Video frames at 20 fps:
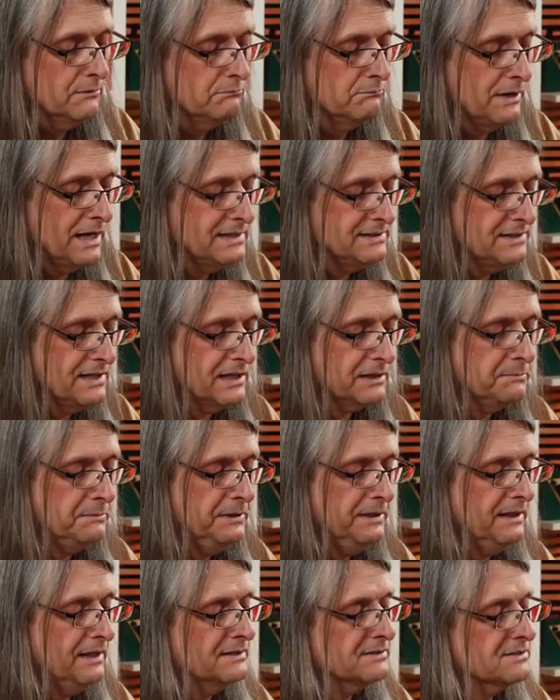My deck,
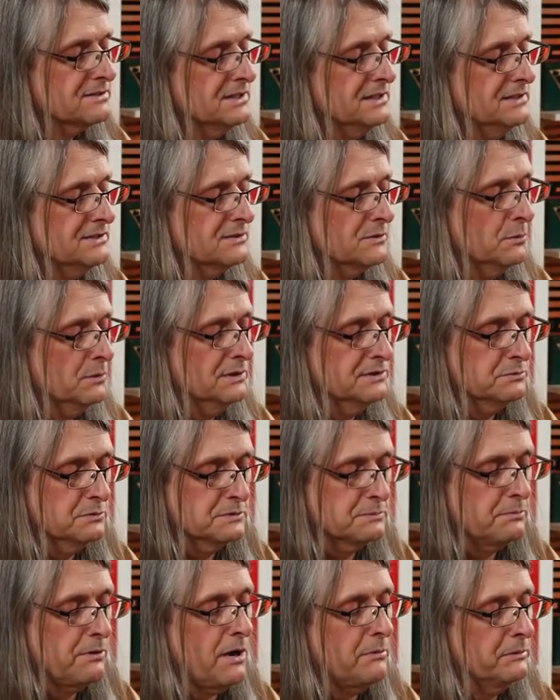being as thin as it was,
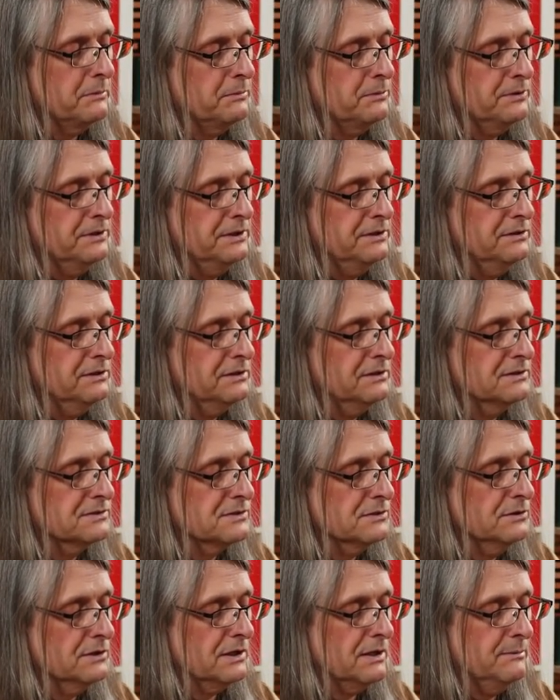was probably pretty good
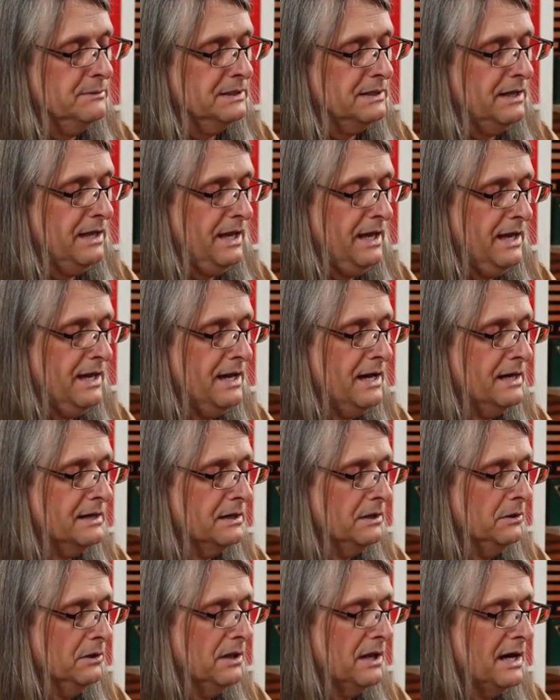because look, I mean, I had
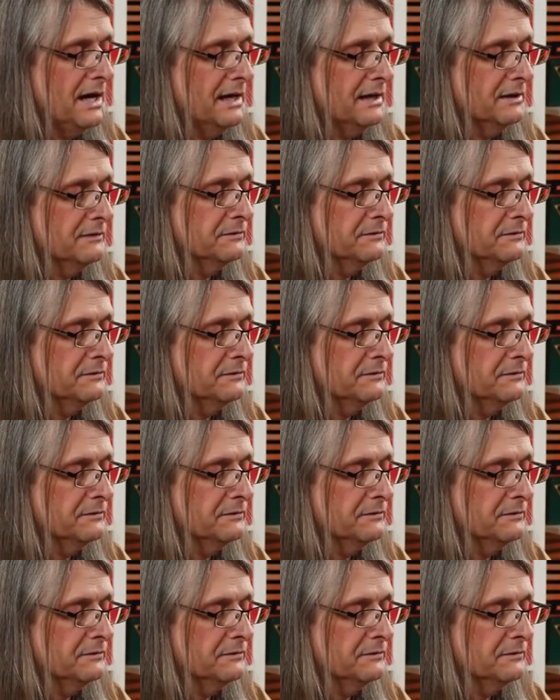a lot